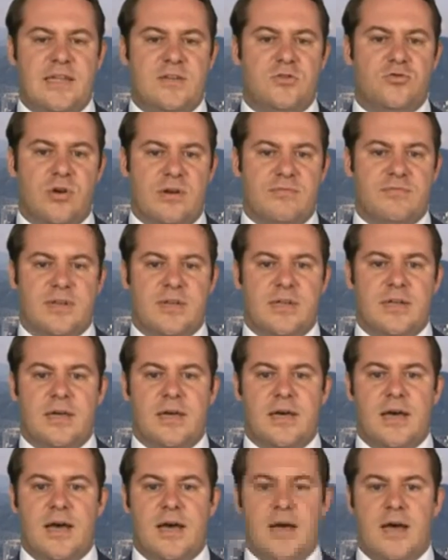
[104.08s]
driven
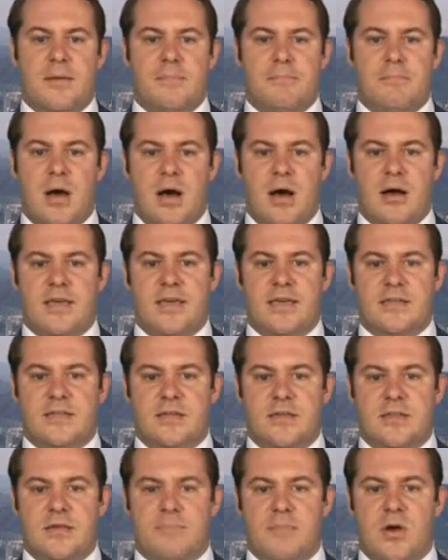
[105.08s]
market,
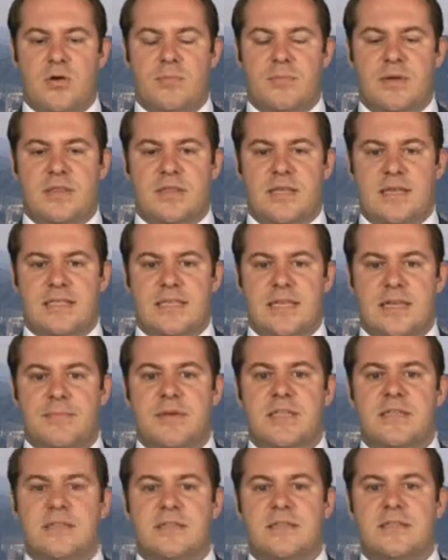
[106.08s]
and at the moment there's
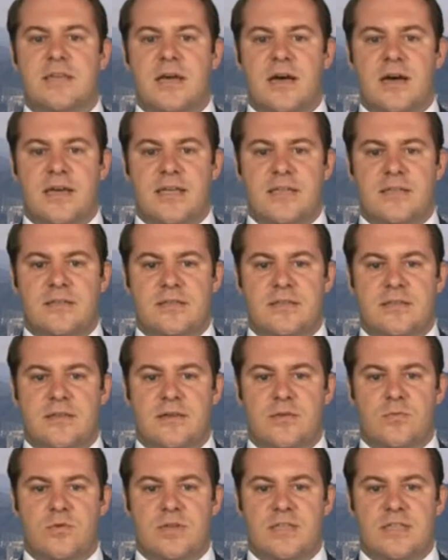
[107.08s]
limited signs
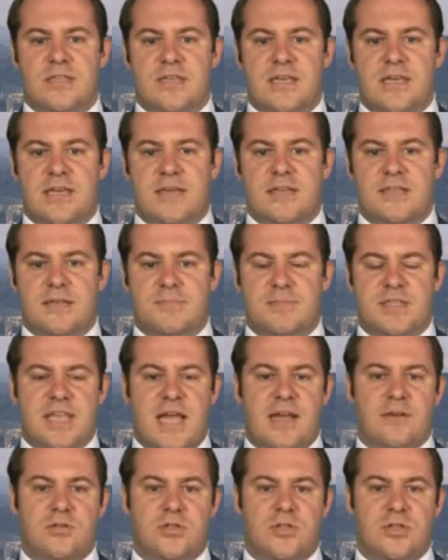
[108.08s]
that we're seeing a
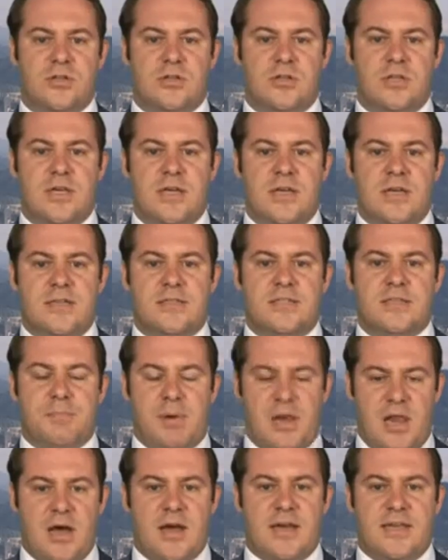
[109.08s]
substantial
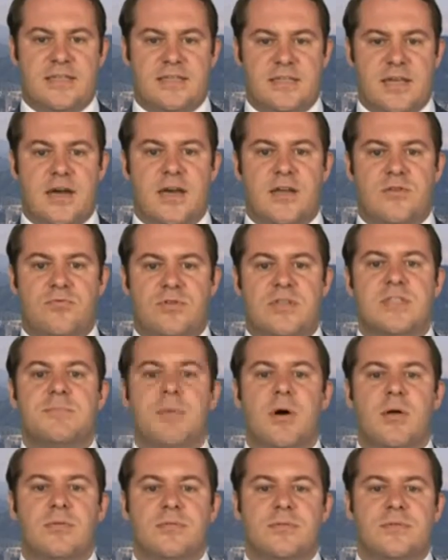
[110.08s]
supply side
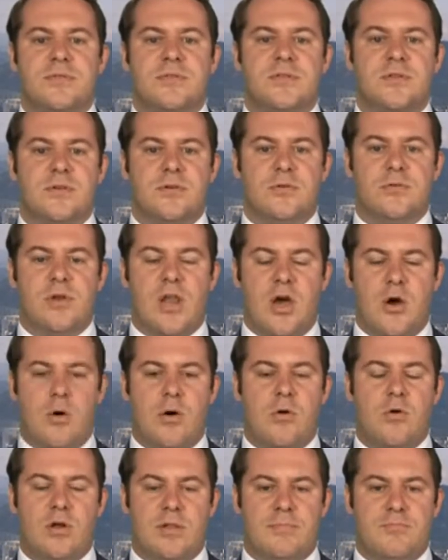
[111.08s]
response to lower
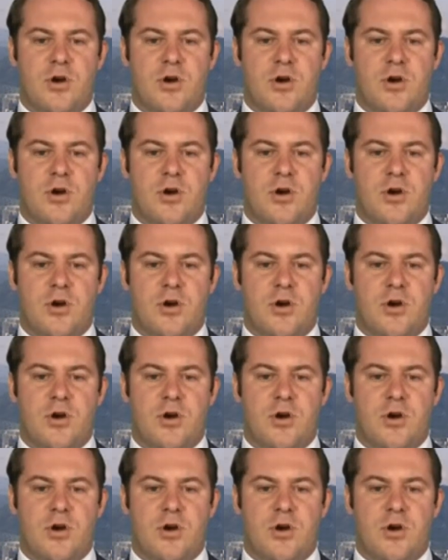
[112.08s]
oil